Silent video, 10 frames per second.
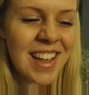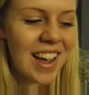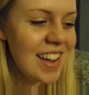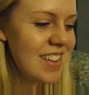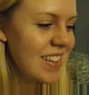
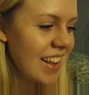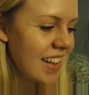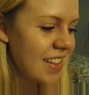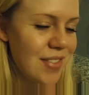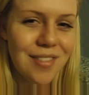I do get
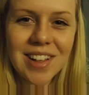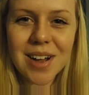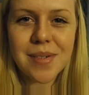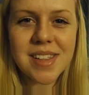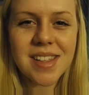loads of lovely
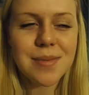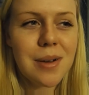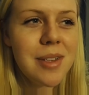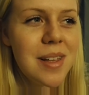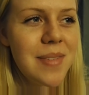comments at the
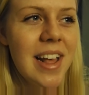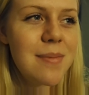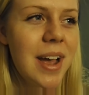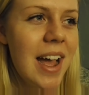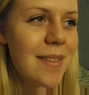moment. It makes
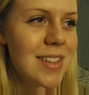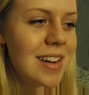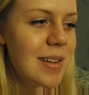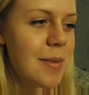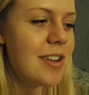my
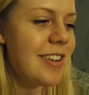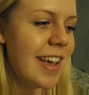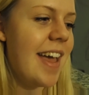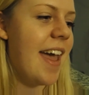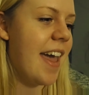absolute
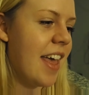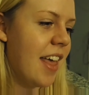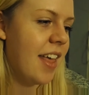day.